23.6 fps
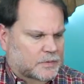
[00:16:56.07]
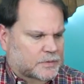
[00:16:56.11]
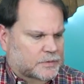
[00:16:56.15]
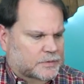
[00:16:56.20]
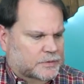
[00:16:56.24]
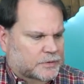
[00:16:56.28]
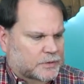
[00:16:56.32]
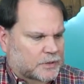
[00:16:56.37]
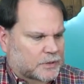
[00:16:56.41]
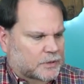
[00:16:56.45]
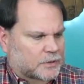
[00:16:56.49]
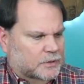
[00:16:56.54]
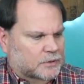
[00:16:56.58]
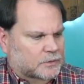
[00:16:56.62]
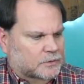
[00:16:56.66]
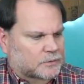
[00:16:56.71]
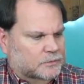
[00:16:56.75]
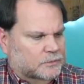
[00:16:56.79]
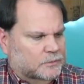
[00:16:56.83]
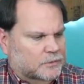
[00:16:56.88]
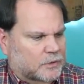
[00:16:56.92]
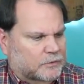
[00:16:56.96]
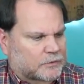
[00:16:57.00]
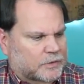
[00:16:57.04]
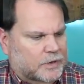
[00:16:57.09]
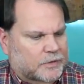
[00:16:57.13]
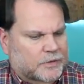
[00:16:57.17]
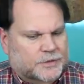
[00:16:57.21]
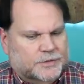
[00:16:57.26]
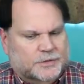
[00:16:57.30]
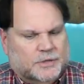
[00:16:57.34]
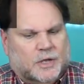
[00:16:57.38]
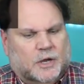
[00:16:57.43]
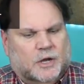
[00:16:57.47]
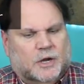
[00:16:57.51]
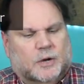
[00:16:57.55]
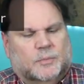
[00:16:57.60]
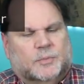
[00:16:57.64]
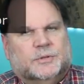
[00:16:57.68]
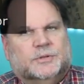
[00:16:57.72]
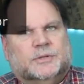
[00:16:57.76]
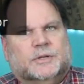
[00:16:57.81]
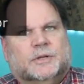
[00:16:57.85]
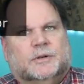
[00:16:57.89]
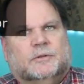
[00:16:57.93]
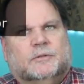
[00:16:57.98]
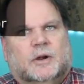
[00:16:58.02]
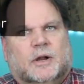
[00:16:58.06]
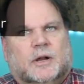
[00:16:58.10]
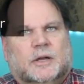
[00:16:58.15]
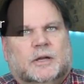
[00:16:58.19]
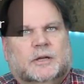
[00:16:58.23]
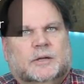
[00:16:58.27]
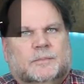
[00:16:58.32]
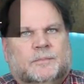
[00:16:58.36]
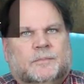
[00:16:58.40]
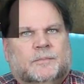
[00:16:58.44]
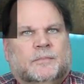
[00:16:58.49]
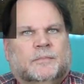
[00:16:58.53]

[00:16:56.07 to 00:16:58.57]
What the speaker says: So over here, this is 100% rye,